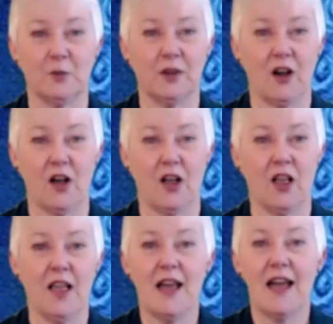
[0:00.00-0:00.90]
We
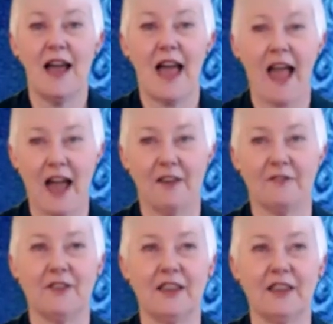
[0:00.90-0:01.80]
all
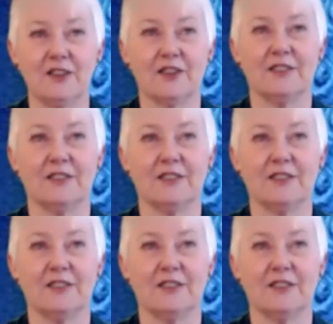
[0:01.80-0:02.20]
have inner